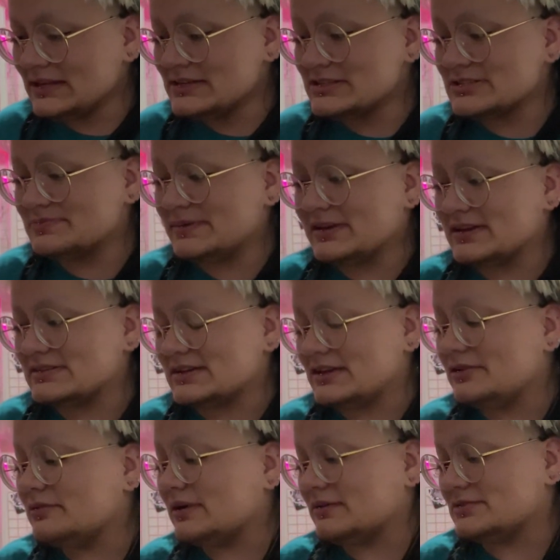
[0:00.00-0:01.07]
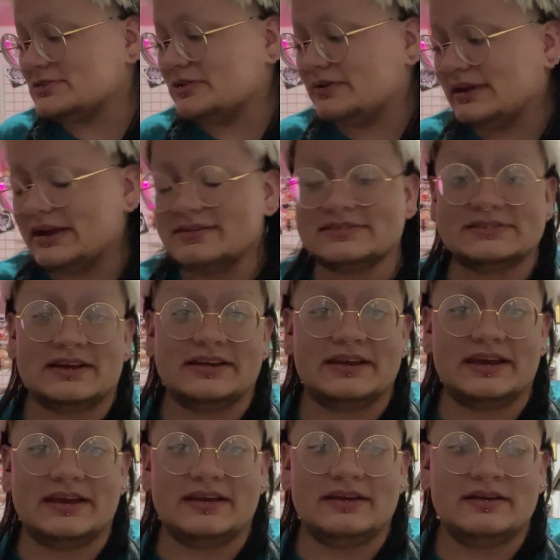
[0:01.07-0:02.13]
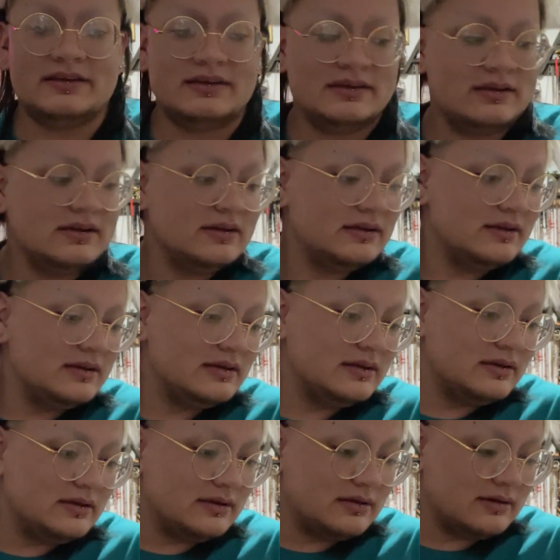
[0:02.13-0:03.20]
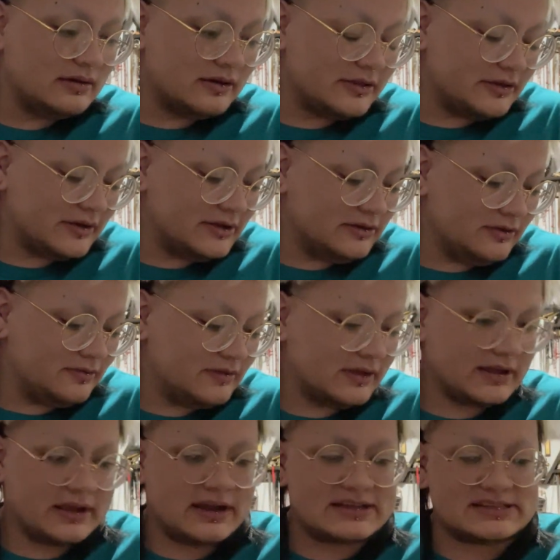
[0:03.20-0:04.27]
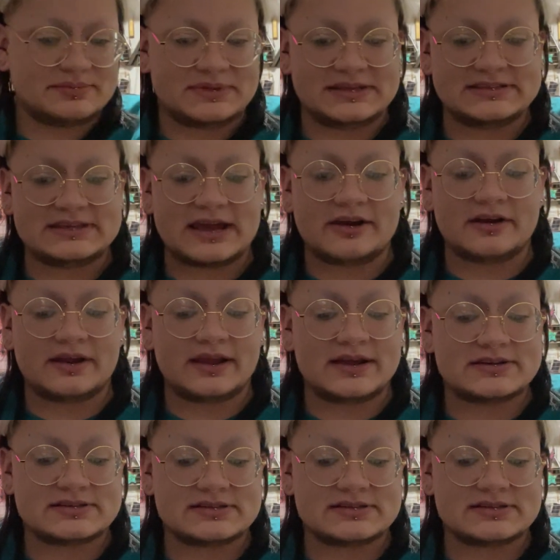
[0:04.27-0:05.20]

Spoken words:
Just because I knew I was going out Sunday. Although I do feel like I got something Saturday.